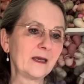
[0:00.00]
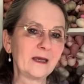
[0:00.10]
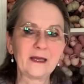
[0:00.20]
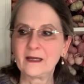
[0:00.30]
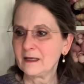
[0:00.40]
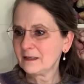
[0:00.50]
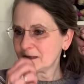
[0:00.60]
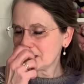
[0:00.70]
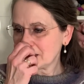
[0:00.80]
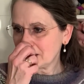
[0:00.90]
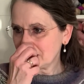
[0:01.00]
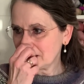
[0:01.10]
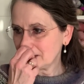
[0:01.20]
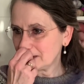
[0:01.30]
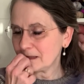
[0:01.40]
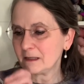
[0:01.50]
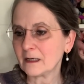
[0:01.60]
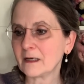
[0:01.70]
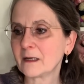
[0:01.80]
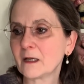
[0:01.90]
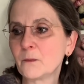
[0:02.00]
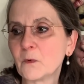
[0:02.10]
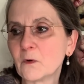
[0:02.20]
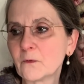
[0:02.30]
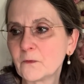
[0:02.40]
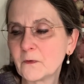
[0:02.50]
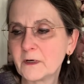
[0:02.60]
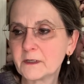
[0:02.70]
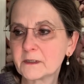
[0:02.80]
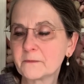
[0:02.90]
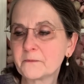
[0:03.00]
And the yarn I bought for it,